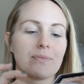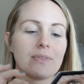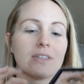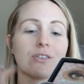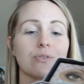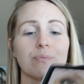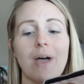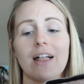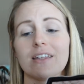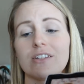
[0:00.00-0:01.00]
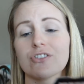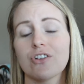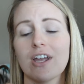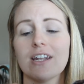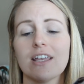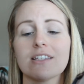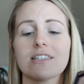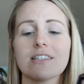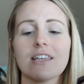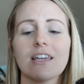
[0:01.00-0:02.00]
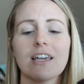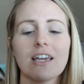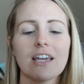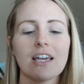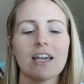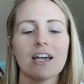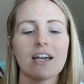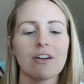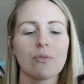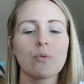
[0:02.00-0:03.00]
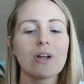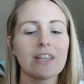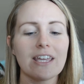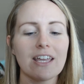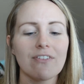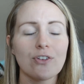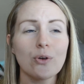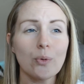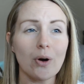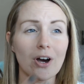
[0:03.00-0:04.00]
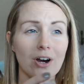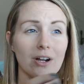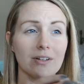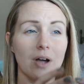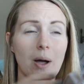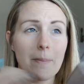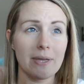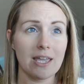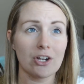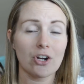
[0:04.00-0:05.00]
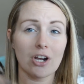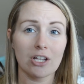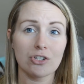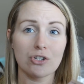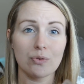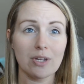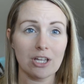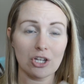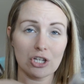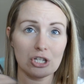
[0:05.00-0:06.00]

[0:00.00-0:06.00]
This palette is great. It's really, if you are a beginner in doing